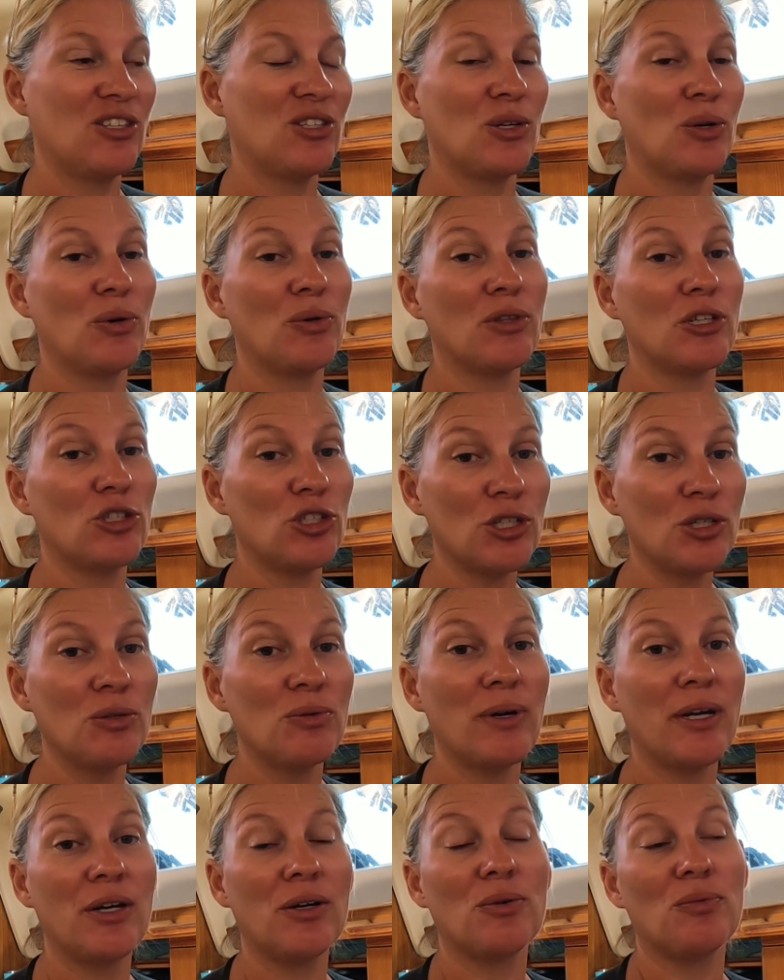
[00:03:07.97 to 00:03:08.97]
So the
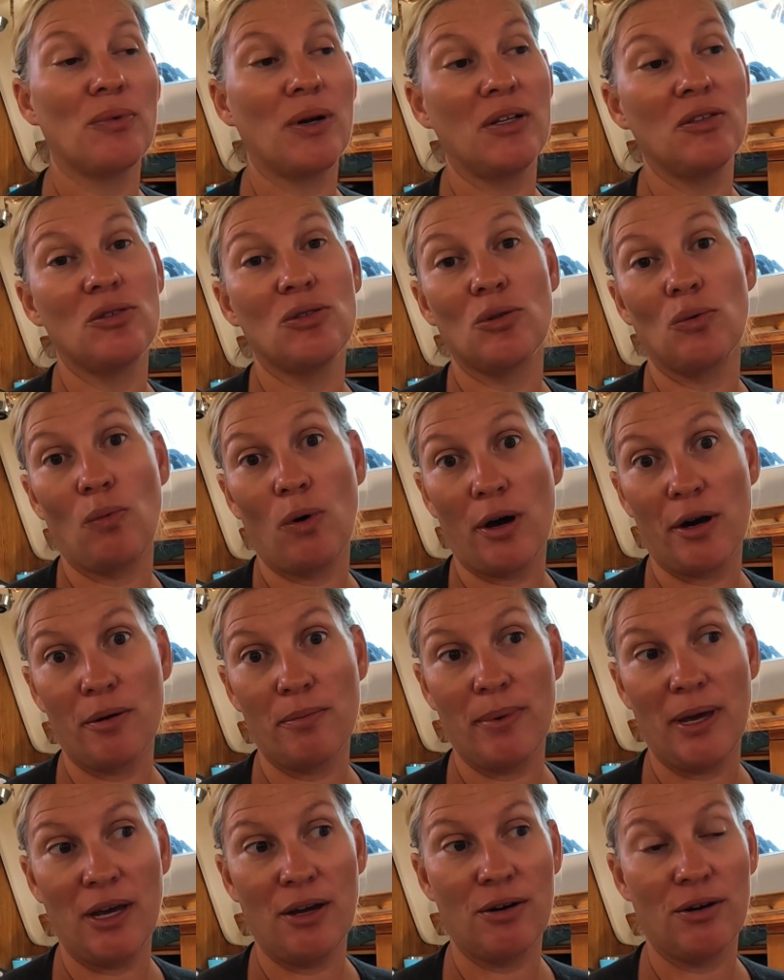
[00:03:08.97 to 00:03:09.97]
generator runs the
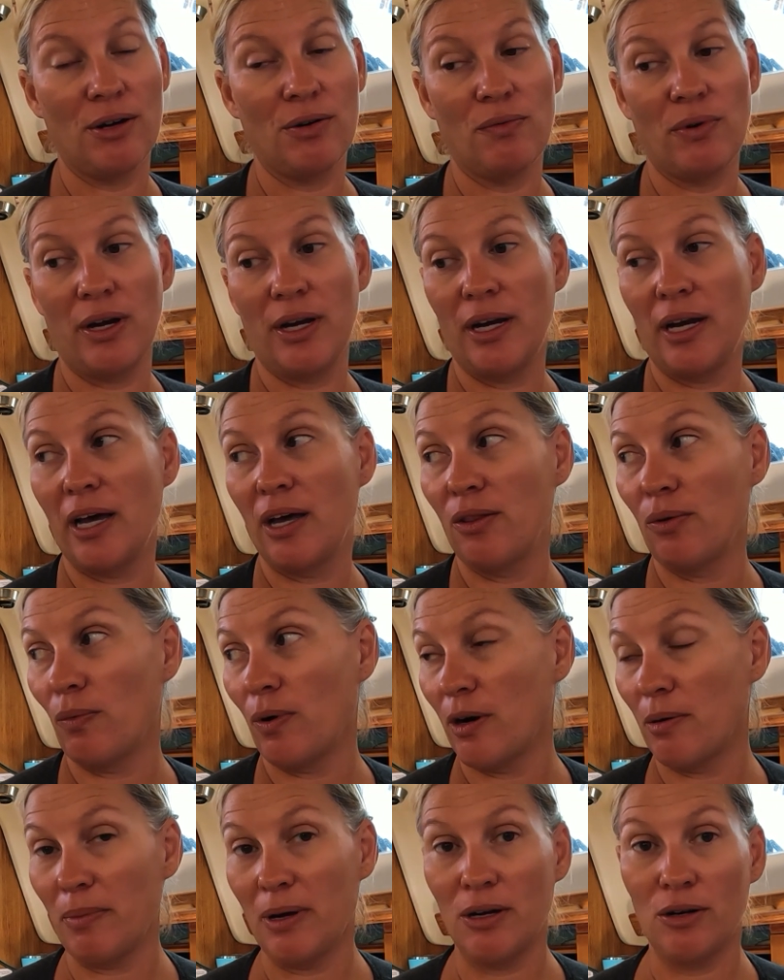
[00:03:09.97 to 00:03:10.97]
Watermaker, and right now the
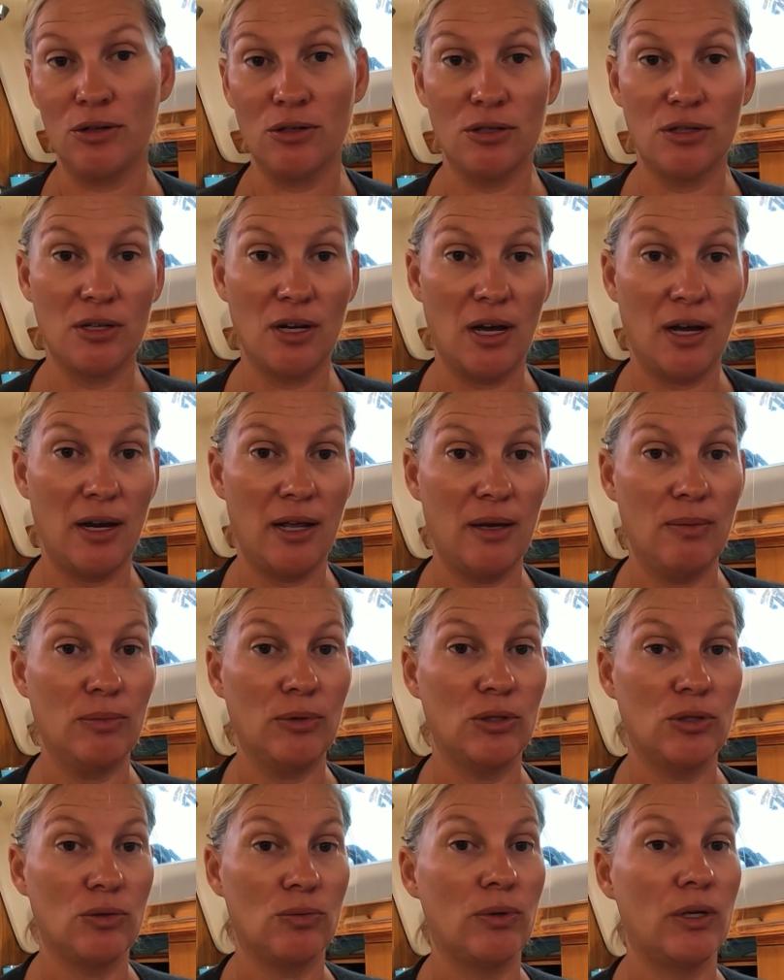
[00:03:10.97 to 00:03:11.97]
Watermaker is not able
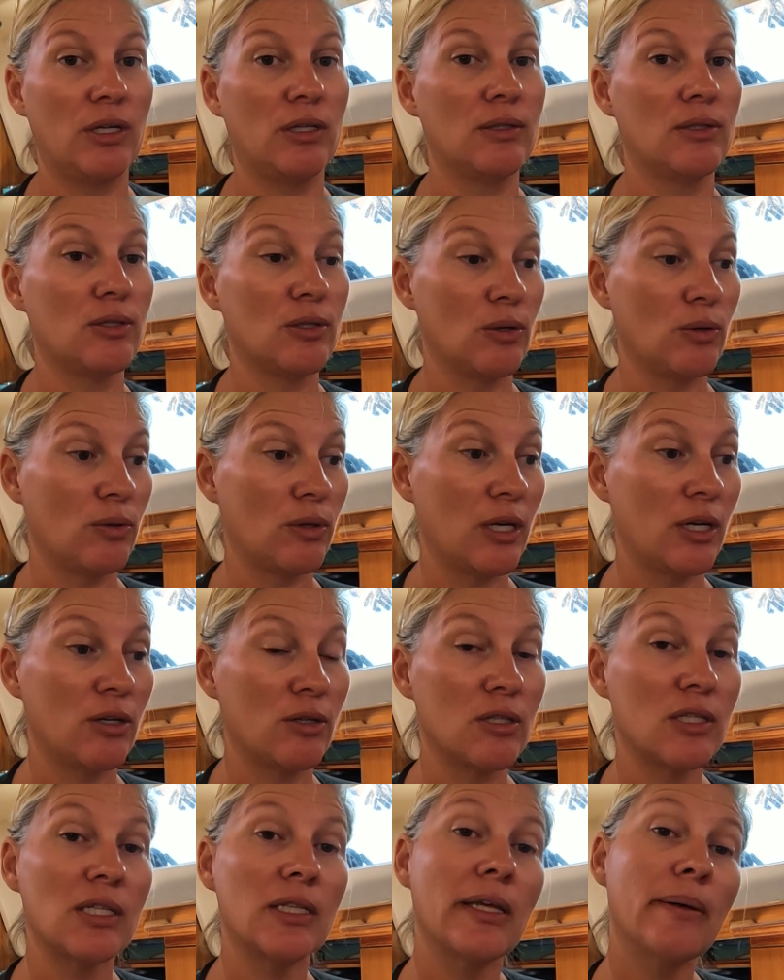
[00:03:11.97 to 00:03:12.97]
to run. So
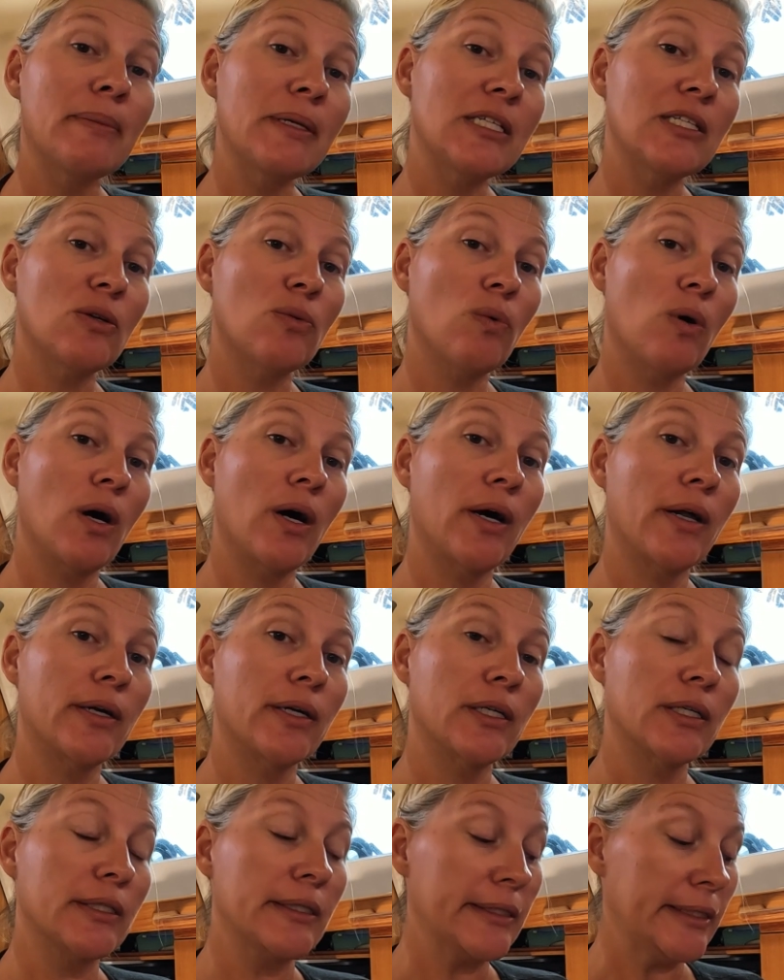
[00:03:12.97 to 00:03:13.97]
there's limited
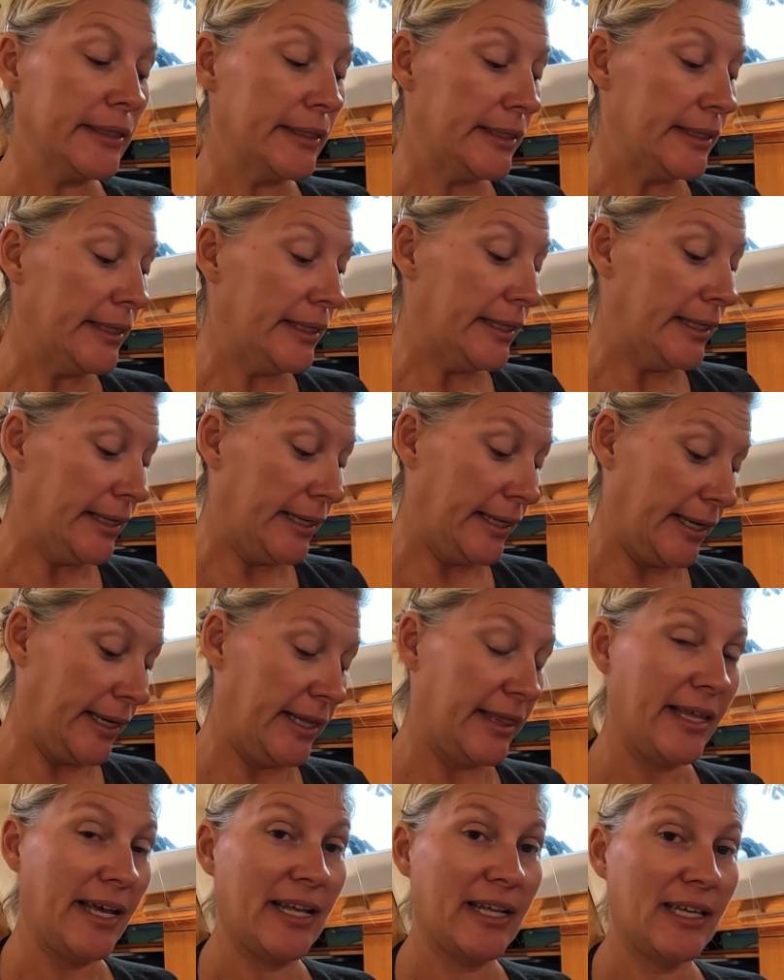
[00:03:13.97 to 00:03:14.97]
water,
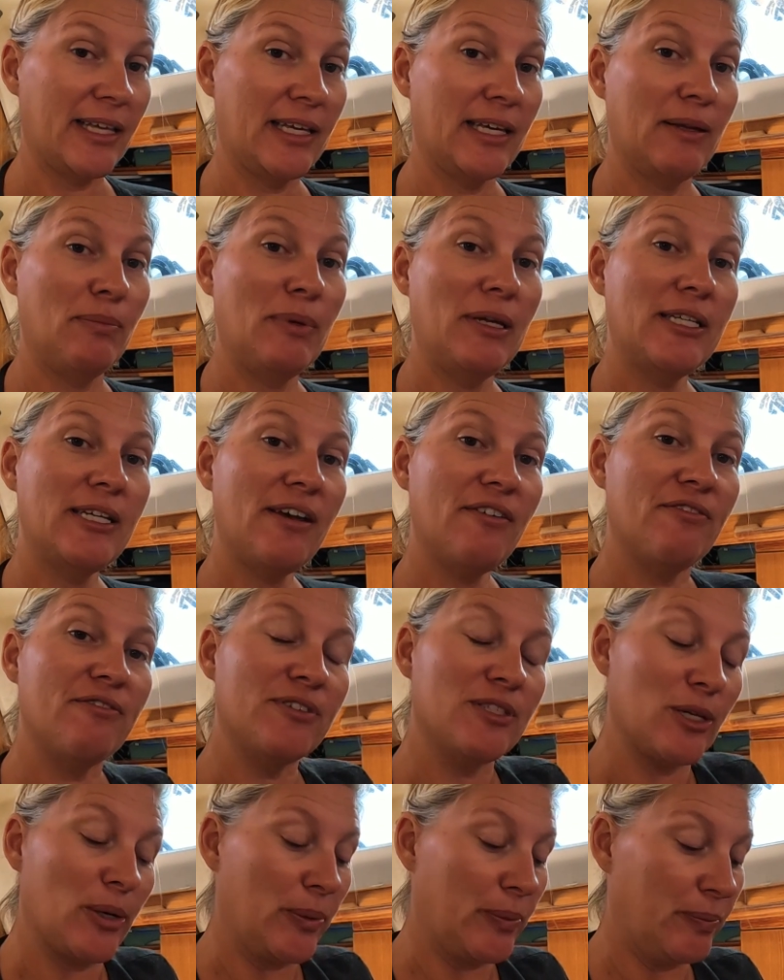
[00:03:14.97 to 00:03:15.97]
and that can be tough.
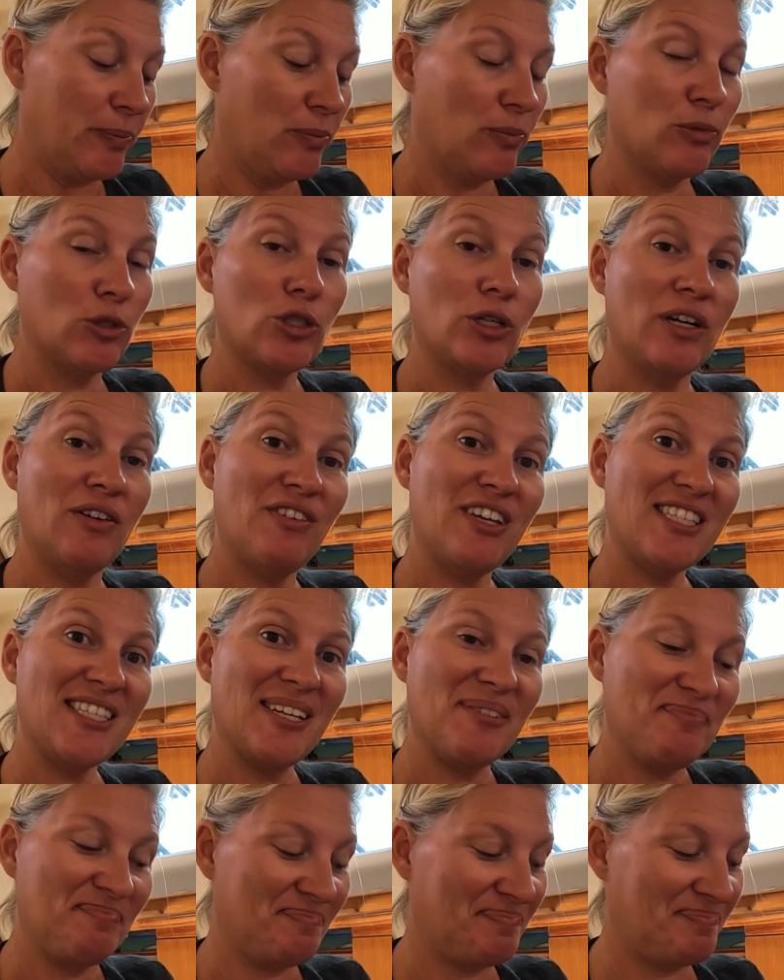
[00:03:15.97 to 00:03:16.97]
So we're trying to fix it.